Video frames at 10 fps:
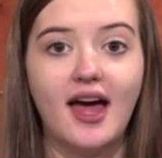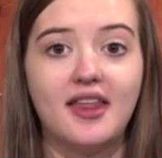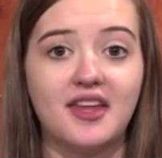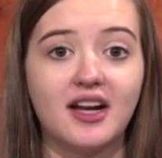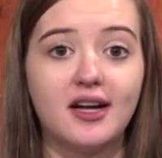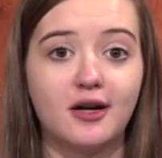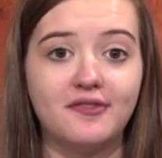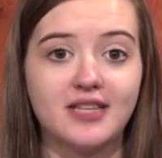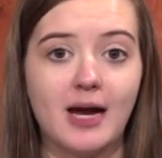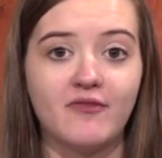The cutoff
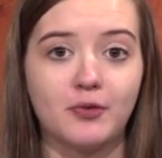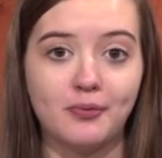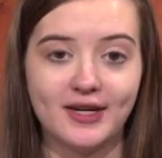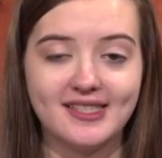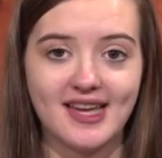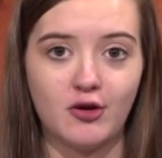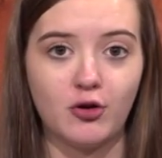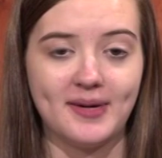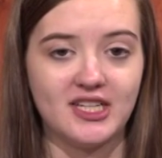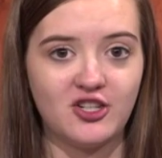time for pre-sale will
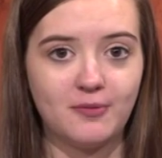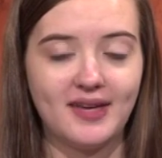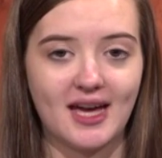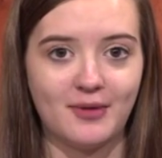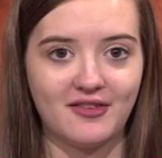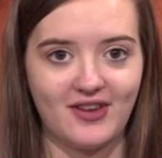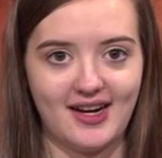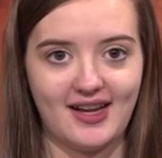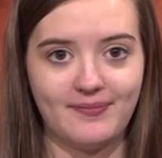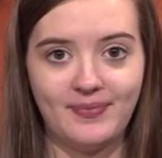be 2 p.m. on Friday.